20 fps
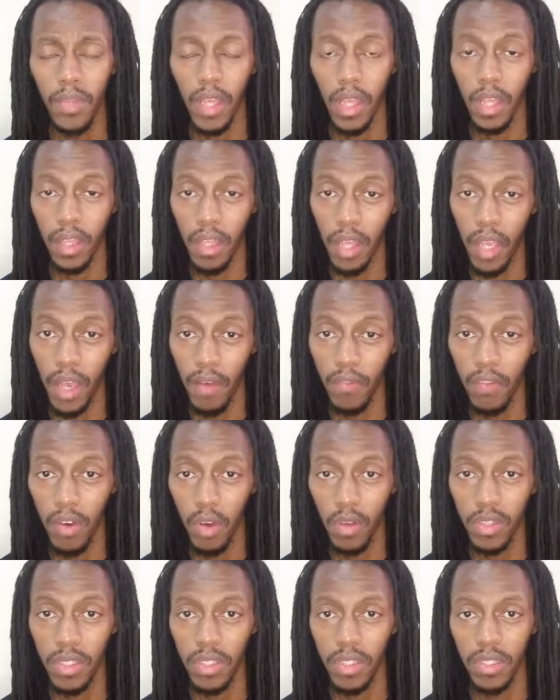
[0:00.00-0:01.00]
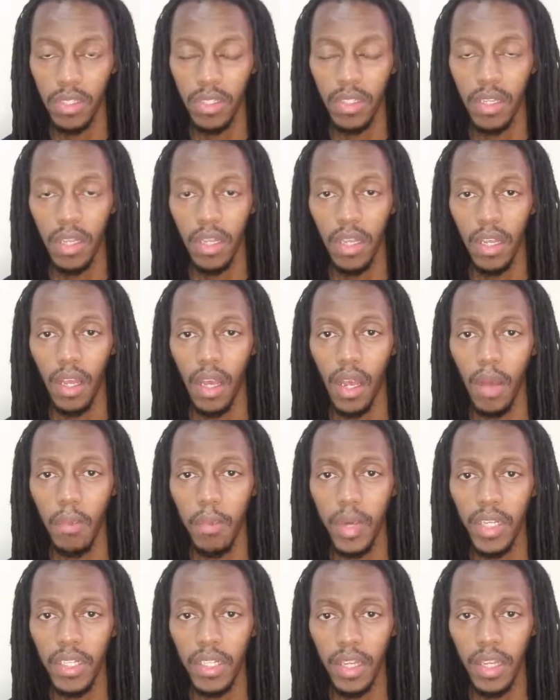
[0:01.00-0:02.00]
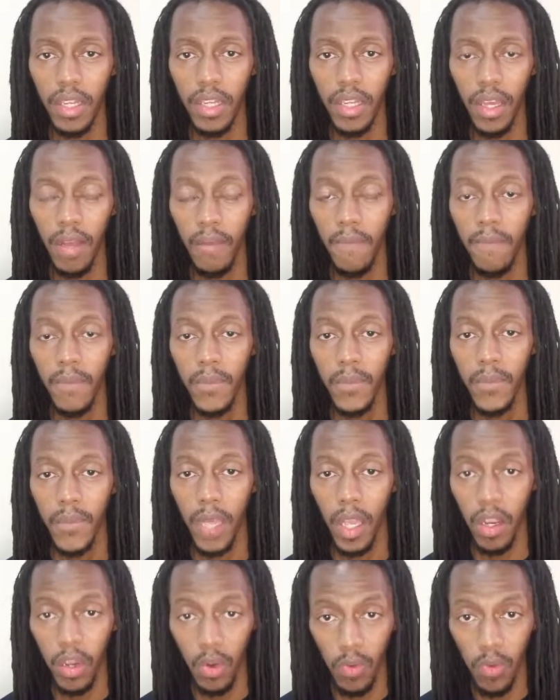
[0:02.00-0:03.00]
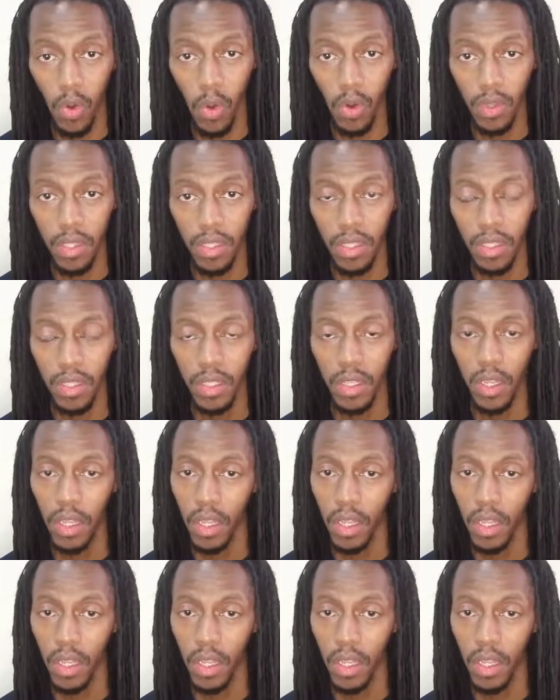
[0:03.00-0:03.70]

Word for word: And they have lost a party leader and, of course,